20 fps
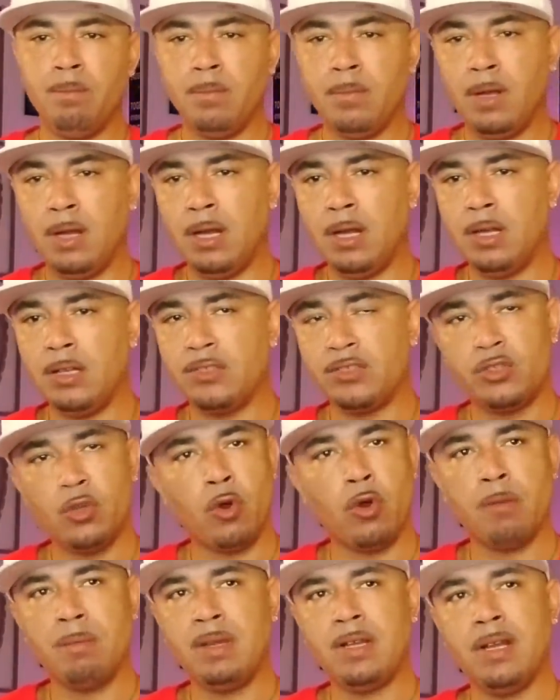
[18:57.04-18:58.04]
uh,
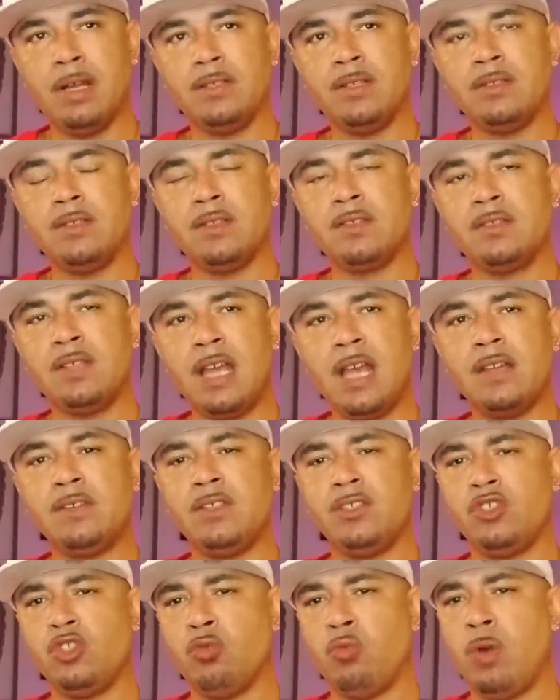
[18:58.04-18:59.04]
story because it's a sad
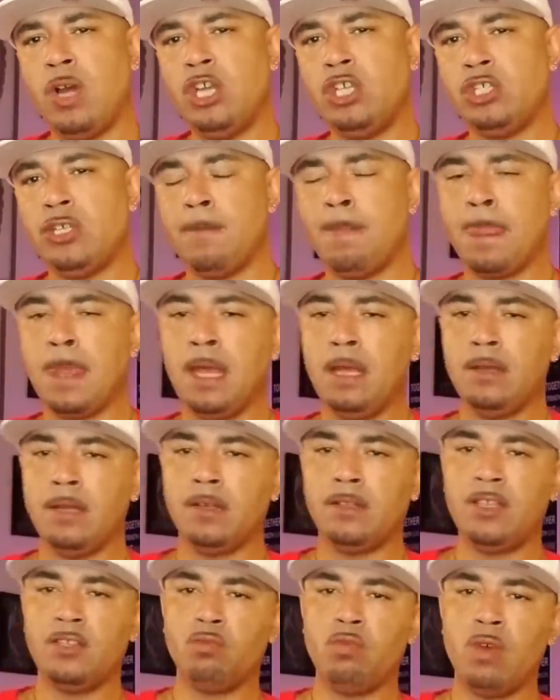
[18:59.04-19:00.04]
situation that this